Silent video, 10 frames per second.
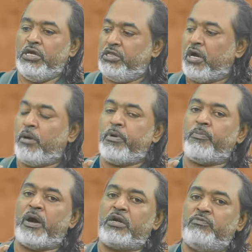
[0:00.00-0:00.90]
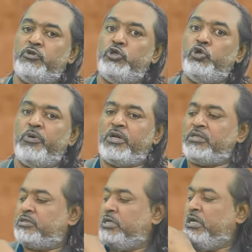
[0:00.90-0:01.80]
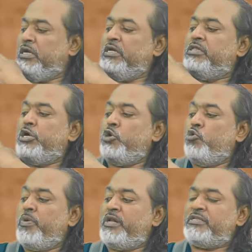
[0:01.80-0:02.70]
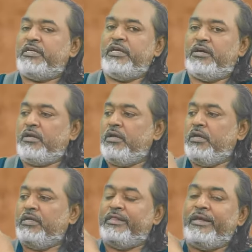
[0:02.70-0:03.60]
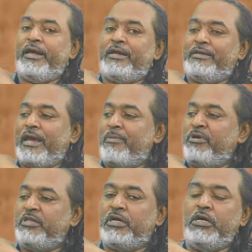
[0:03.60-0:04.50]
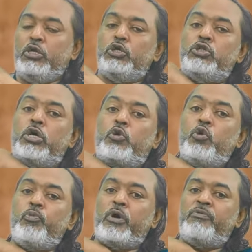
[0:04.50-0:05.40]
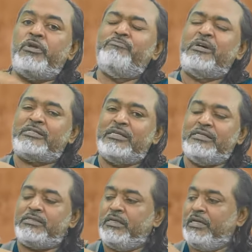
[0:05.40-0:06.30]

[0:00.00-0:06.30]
in the upper part of the humerus. In the humerus here they are having the group of the muscles.